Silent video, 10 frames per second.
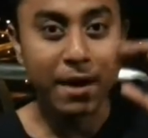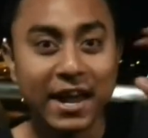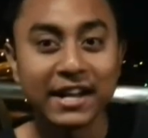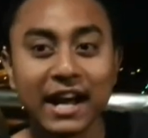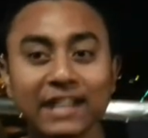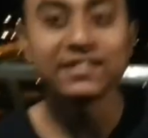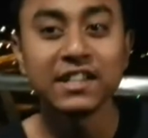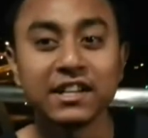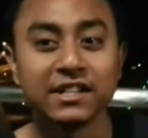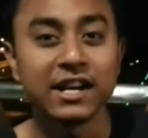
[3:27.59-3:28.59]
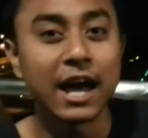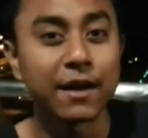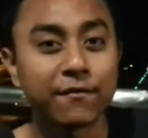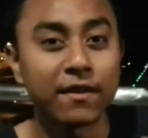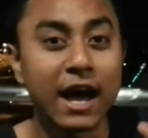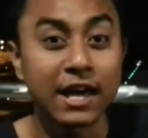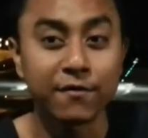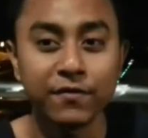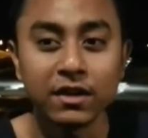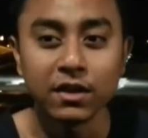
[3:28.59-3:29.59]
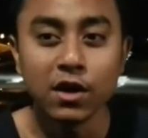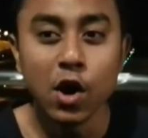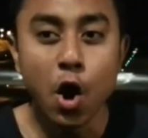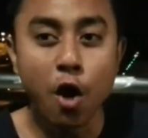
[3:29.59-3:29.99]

By enhancing the IFE,